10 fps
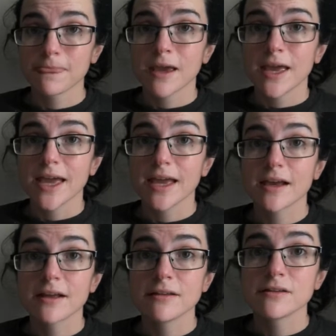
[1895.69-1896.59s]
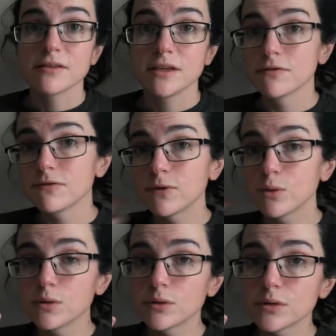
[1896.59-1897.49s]
And the
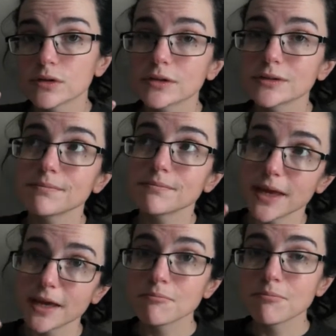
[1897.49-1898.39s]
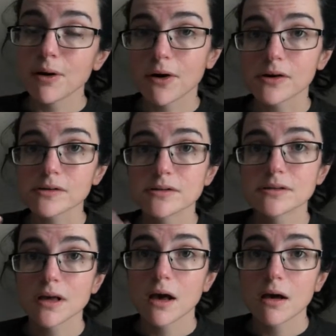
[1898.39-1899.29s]
4 main parts
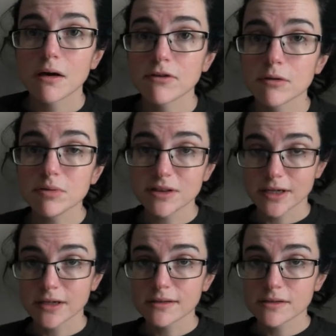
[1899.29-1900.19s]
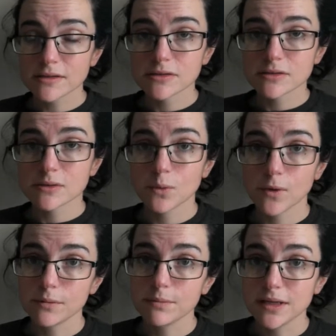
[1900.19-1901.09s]
of a plant
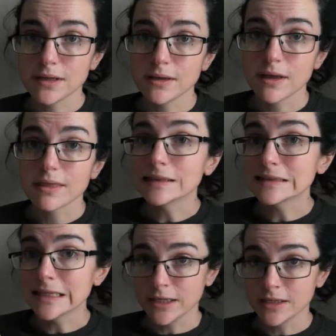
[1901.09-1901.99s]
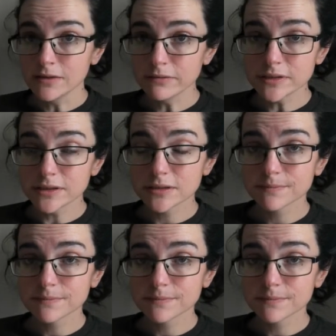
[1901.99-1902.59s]
would be the leaves,